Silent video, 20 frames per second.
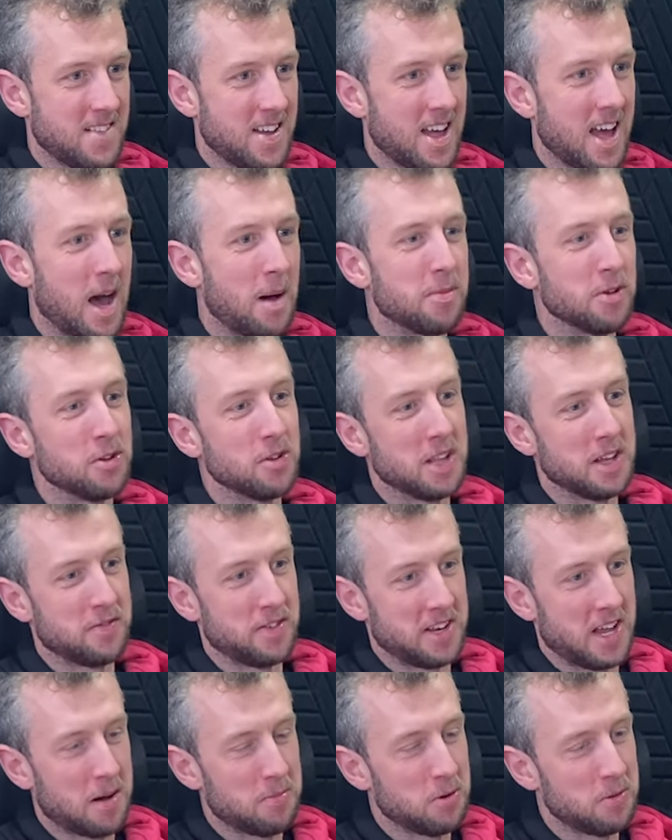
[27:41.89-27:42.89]
I bet you live
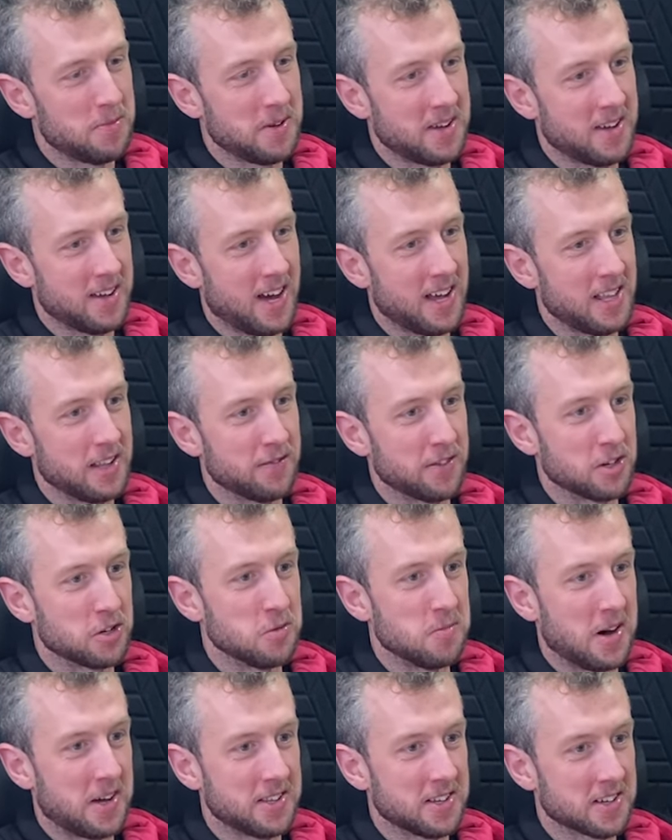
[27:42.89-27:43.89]
in Appleby. I live in
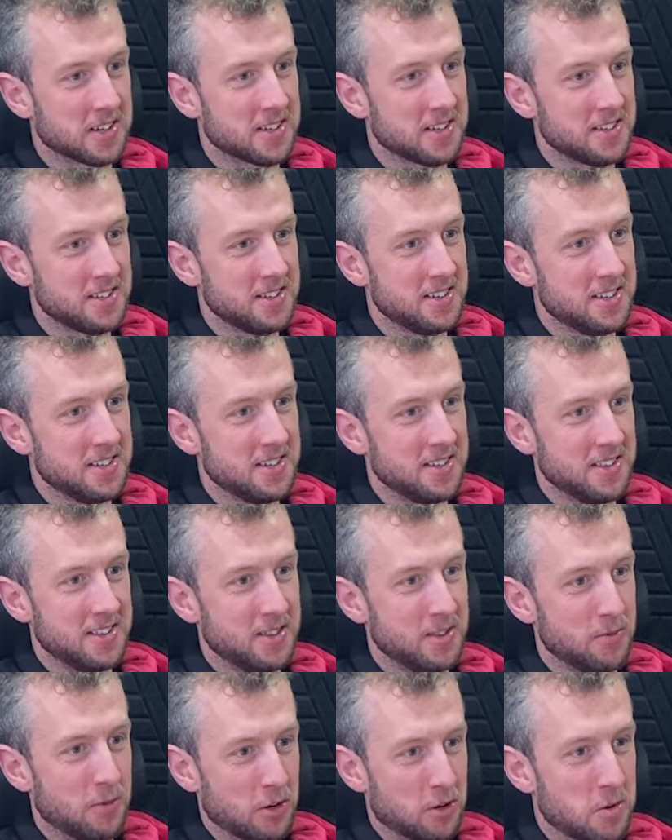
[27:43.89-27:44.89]
Kilmarnock.
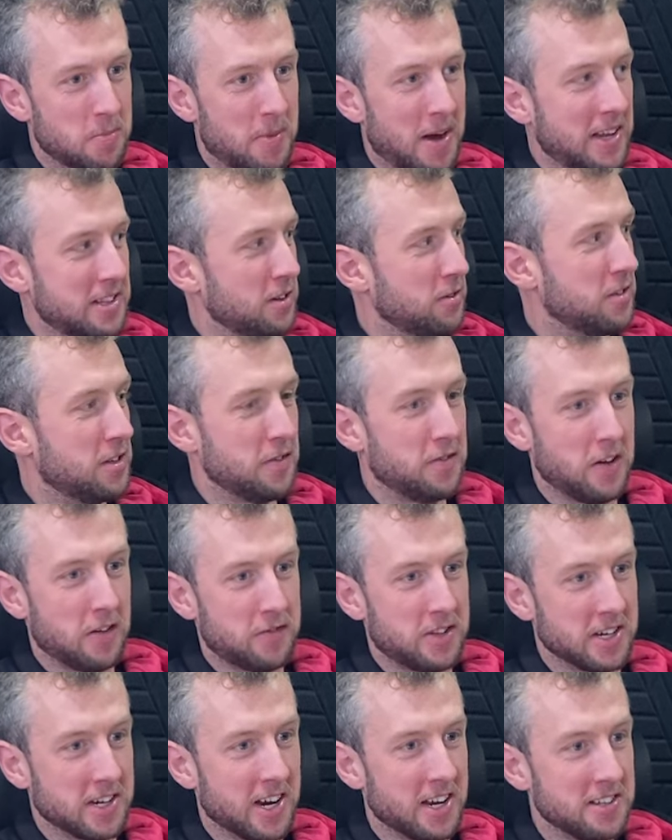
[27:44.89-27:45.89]
We're going back down to
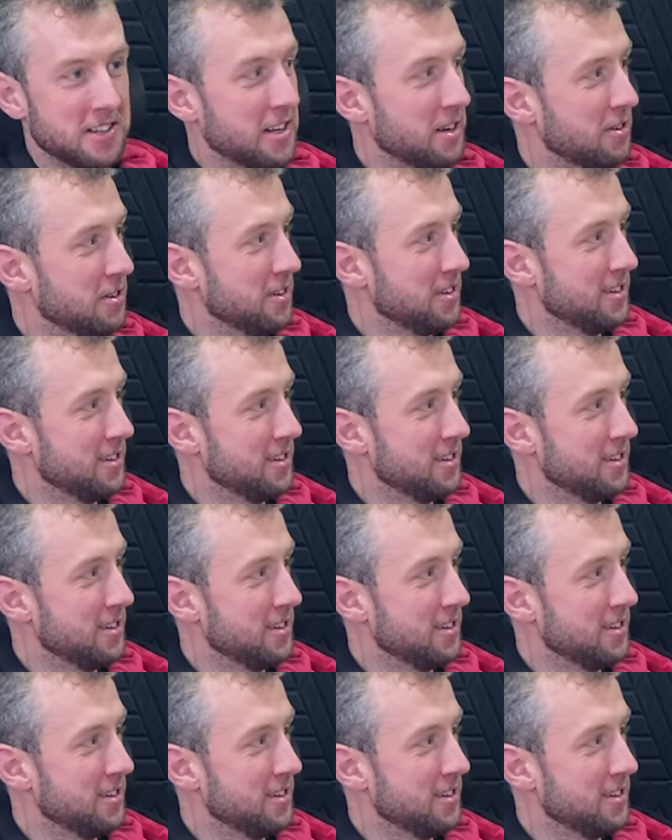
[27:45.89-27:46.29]
50 grand now.